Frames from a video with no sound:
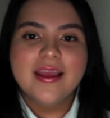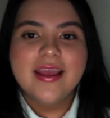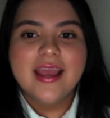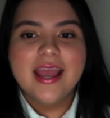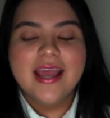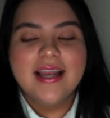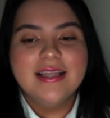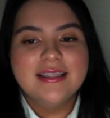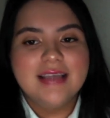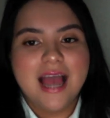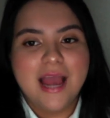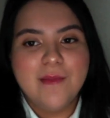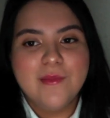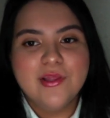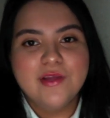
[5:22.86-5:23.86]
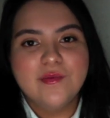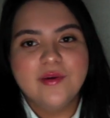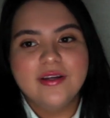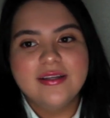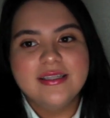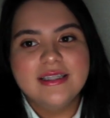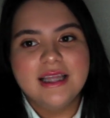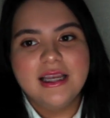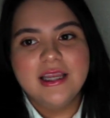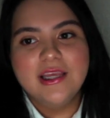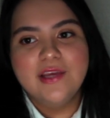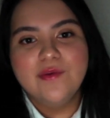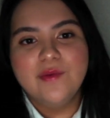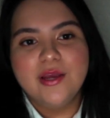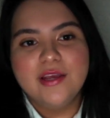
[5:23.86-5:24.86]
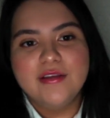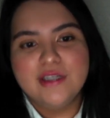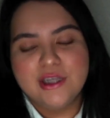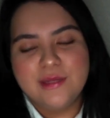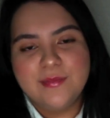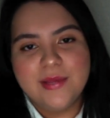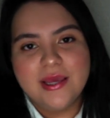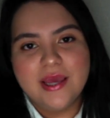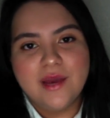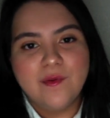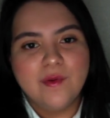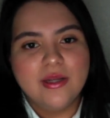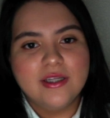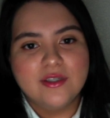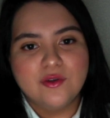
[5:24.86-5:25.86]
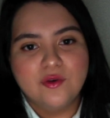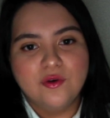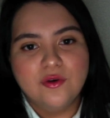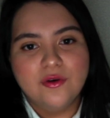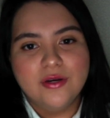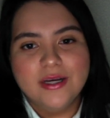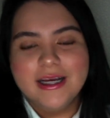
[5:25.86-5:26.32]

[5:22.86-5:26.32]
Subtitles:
In a time when the world is telling you what you should be and what is cool,